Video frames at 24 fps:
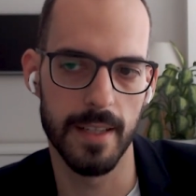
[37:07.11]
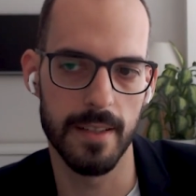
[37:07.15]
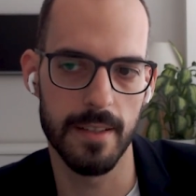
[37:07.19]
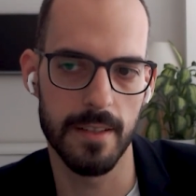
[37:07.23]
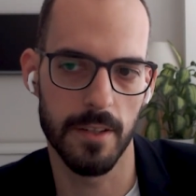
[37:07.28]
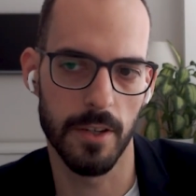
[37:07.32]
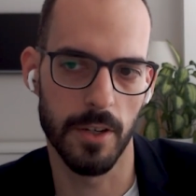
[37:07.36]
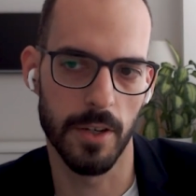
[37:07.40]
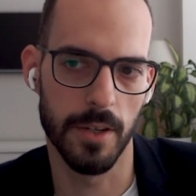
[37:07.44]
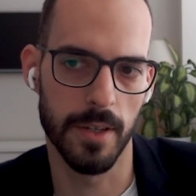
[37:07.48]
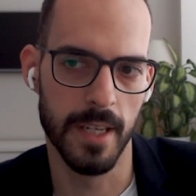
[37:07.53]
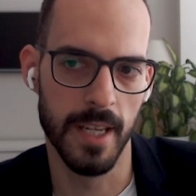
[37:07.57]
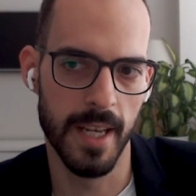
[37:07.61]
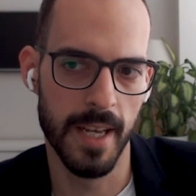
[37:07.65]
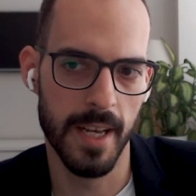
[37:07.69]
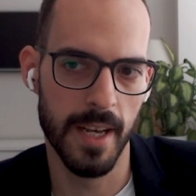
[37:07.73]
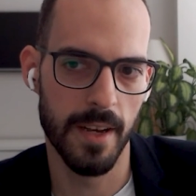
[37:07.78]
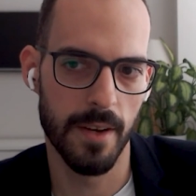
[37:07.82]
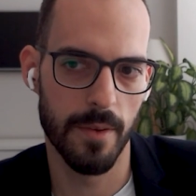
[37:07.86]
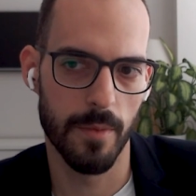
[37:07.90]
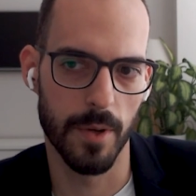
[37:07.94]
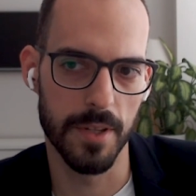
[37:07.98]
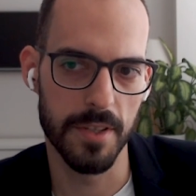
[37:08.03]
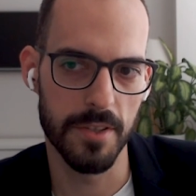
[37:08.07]
So
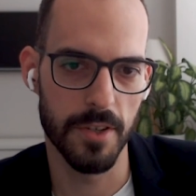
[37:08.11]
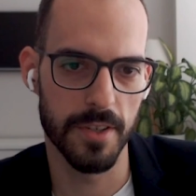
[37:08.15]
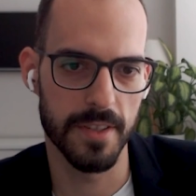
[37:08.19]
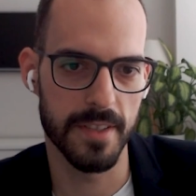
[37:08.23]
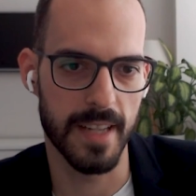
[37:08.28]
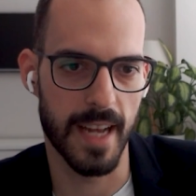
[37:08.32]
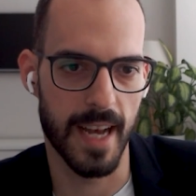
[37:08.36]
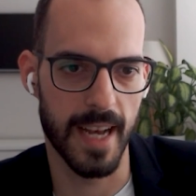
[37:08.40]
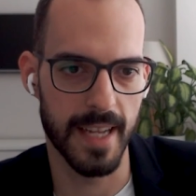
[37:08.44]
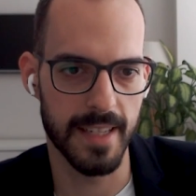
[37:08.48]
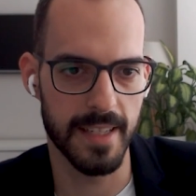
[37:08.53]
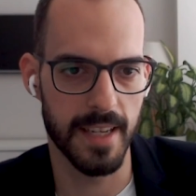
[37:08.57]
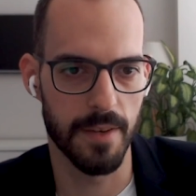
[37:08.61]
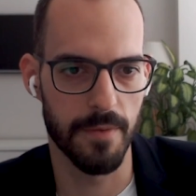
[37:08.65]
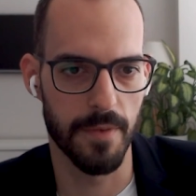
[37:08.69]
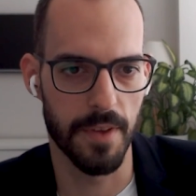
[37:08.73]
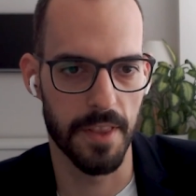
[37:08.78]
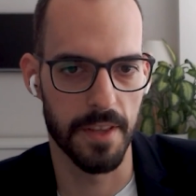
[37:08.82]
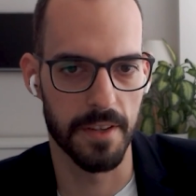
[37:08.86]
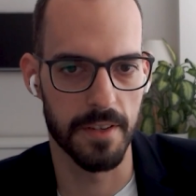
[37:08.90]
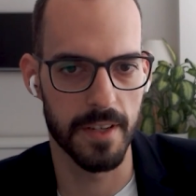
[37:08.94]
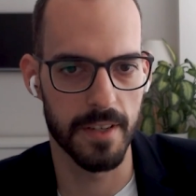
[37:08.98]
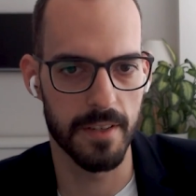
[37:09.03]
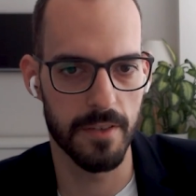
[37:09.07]
once you're starting with
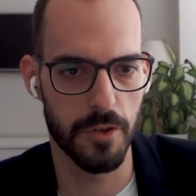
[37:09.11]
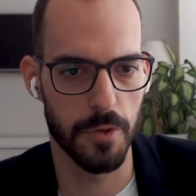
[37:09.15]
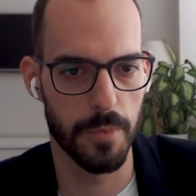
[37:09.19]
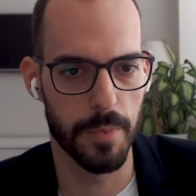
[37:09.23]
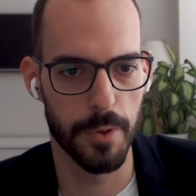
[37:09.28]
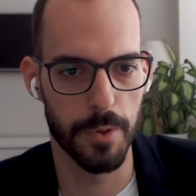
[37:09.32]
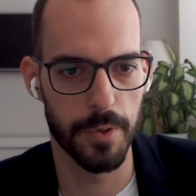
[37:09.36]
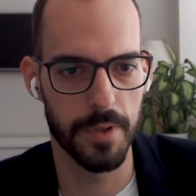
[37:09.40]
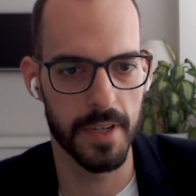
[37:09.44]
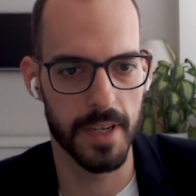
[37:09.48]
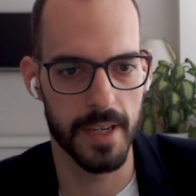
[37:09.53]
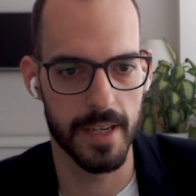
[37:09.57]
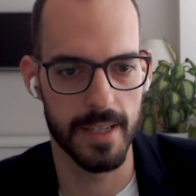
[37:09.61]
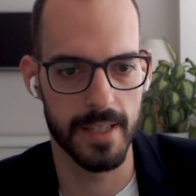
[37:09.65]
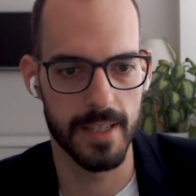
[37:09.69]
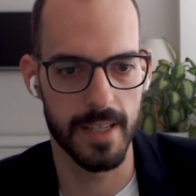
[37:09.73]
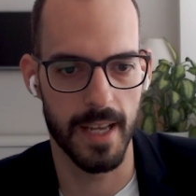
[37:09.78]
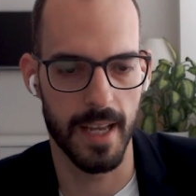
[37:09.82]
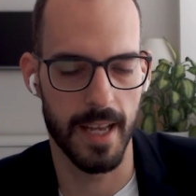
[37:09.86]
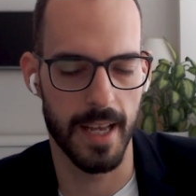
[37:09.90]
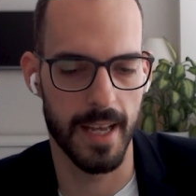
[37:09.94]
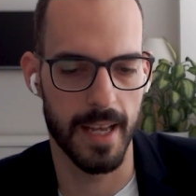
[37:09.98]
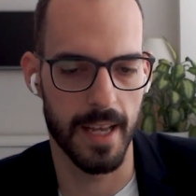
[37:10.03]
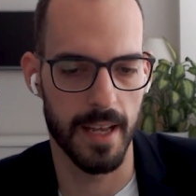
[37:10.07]
a distributor,
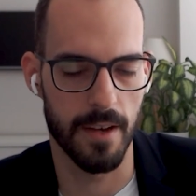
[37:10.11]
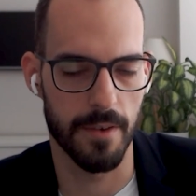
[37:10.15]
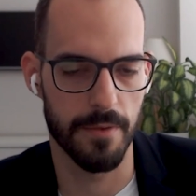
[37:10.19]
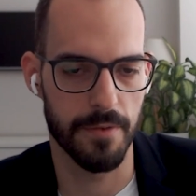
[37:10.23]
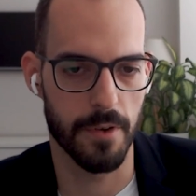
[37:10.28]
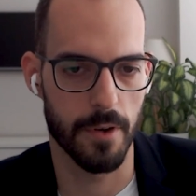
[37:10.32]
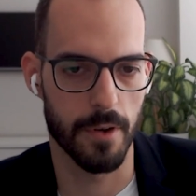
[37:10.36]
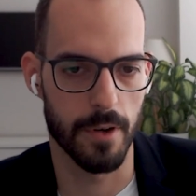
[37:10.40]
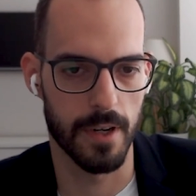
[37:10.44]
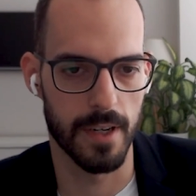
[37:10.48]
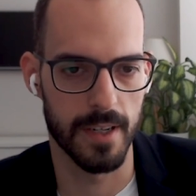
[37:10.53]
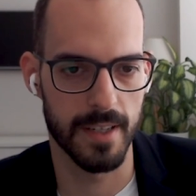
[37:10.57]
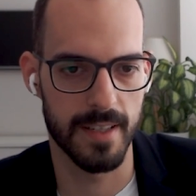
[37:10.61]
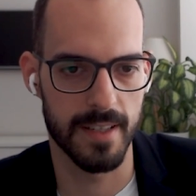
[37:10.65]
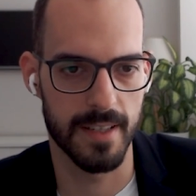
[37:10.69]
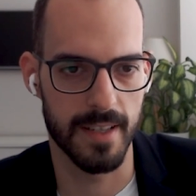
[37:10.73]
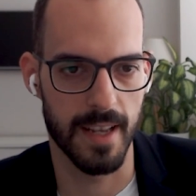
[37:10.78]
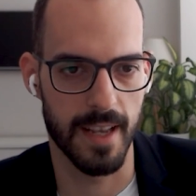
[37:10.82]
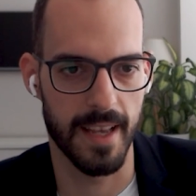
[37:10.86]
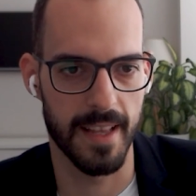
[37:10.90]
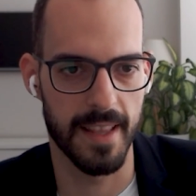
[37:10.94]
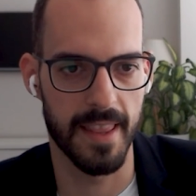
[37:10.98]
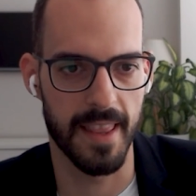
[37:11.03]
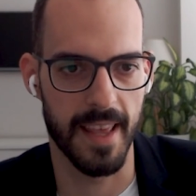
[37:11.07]
of course,
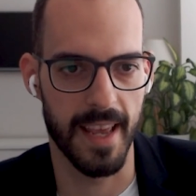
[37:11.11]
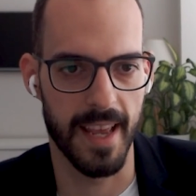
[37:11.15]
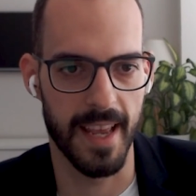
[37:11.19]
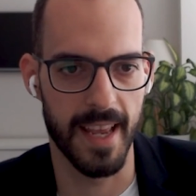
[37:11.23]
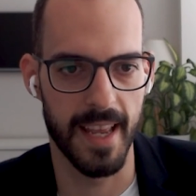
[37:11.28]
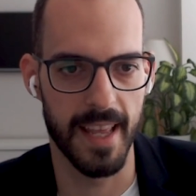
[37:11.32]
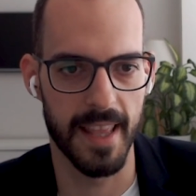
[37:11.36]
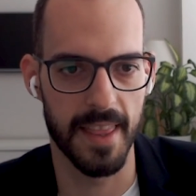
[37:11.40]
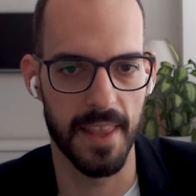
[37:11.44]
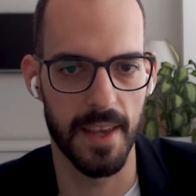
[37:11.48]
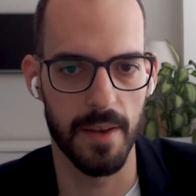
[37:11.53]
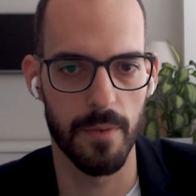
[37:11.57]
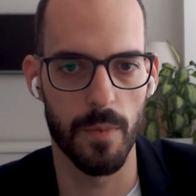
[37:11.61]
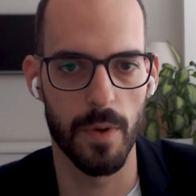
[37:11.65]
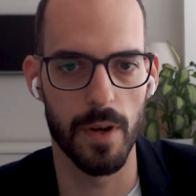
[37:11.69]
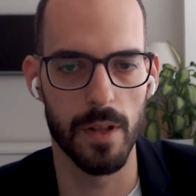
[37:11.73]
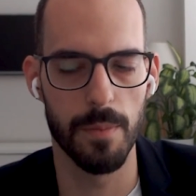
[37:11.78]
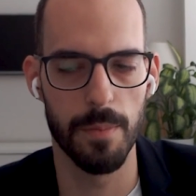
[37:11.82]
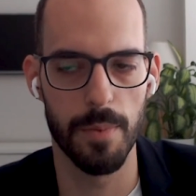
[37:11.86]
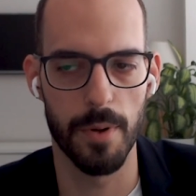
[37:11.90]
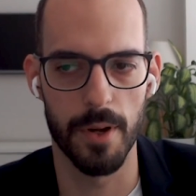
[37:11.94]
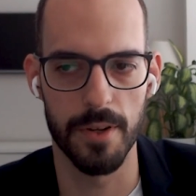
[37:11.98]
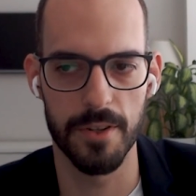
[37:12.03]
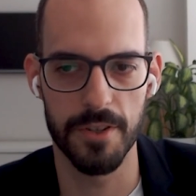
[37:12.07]
they will
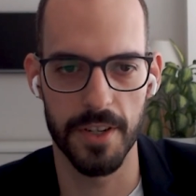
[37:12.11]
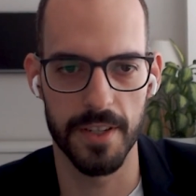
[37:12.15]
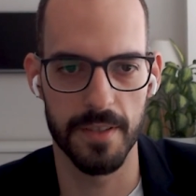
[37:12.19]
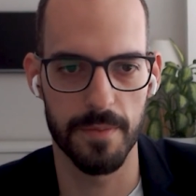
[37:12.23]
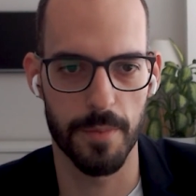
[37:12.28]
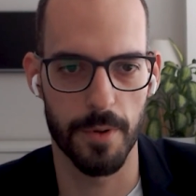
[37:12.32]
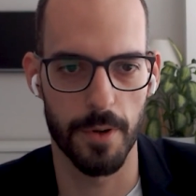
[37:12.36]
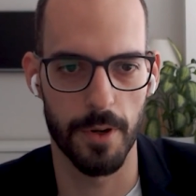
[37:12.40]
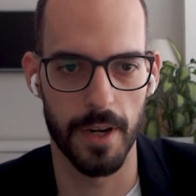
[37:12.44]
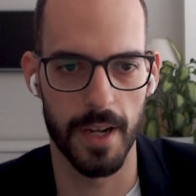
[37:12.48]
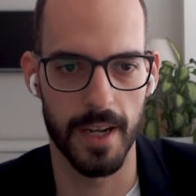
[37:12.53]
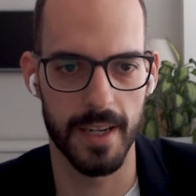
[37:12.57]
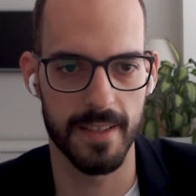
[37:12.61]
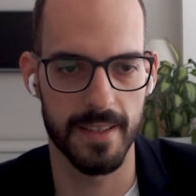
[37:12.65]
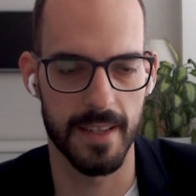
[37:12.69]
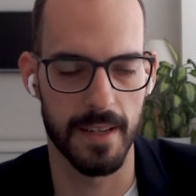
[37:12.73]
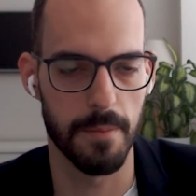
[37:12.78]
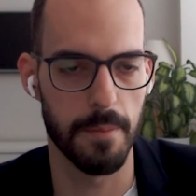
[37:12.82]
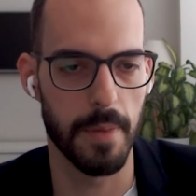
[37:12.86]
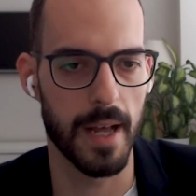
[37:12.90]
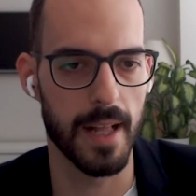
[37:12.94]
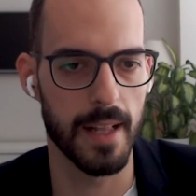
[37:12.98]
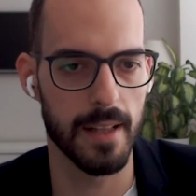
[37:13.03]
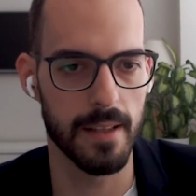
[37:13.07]
purchase products in
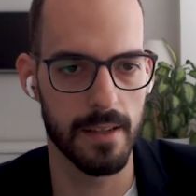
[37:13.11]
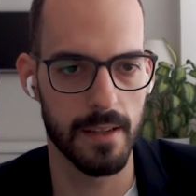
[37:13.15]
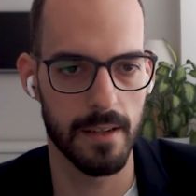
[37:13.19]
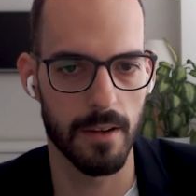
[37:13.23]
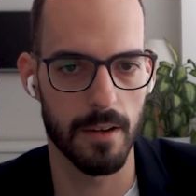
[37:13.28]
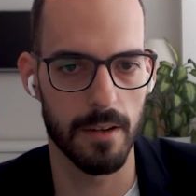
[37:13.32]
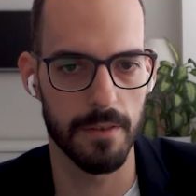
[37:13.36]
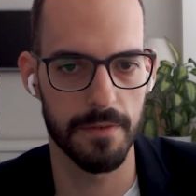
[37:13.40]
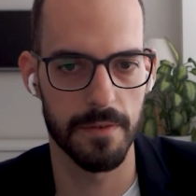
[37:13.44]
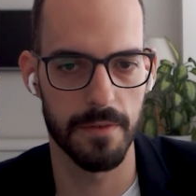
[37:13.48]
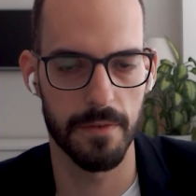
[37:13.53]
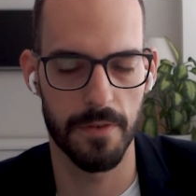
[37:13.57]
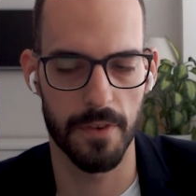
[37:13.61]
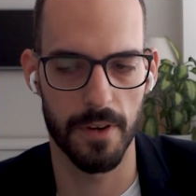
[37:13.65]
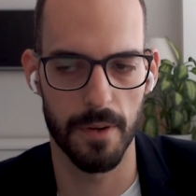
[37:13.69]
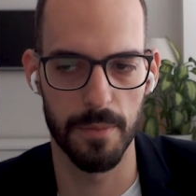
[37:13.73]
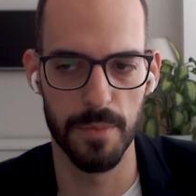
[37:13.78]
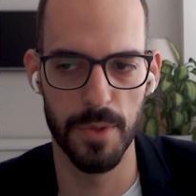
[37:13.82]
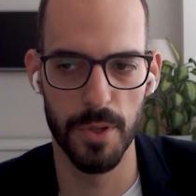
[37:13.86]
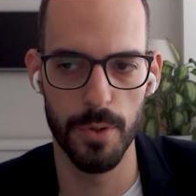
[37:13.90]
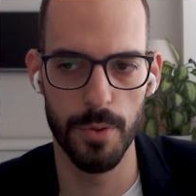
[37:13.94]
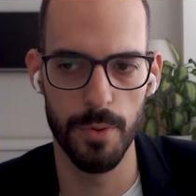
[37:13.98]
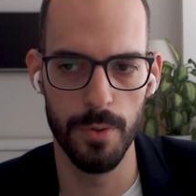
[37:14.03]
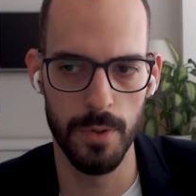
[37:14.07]
bulk, often from
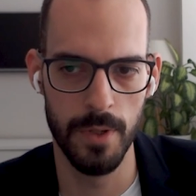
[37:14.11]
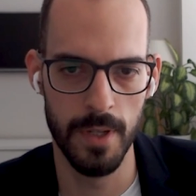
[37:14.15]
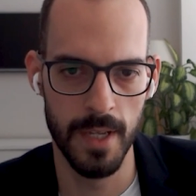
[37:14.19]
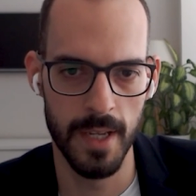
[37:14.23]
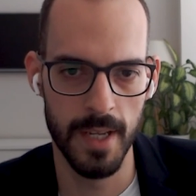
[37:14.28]
you.